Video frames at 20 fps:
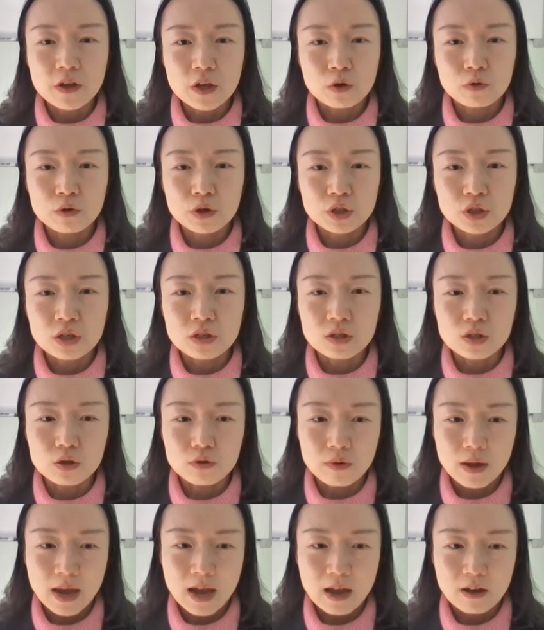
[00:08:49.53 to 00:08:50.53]
equations
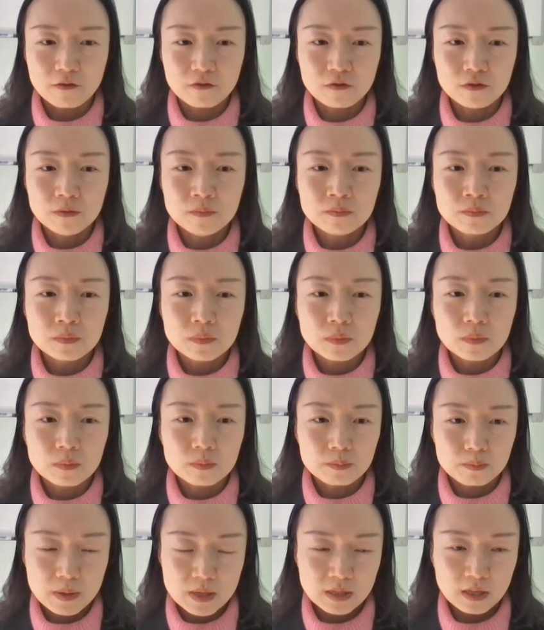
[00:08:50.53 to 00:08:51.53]
you have,
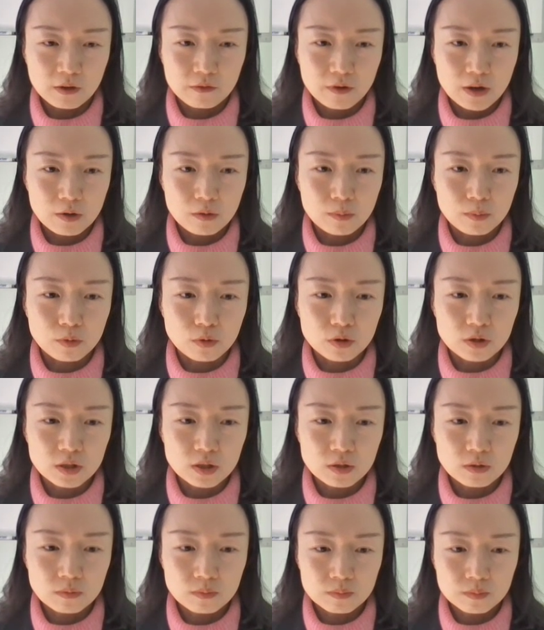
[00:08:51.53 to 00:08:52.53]
basic variables.